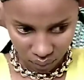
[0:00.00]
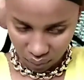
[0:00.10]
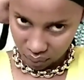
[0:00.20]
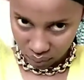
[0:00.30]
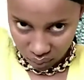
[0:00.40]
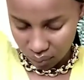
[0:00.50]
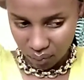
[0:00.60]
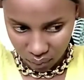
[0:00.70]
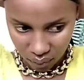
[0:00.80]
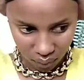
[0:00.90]
thingy
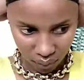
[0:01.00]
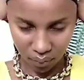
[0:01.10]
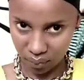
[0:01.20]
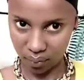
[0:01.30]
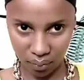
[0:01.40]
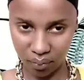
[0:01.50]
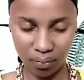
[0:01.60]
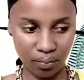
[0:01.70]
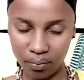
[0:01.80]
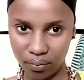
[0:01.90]

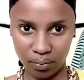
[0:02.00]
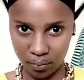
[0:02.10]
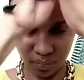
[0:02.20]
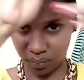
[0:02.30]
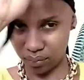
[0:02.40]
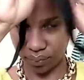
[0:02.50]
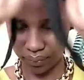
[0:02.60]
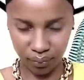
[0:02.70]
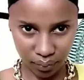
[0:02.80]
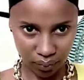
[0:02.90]
on the middle
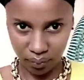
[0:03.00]
there,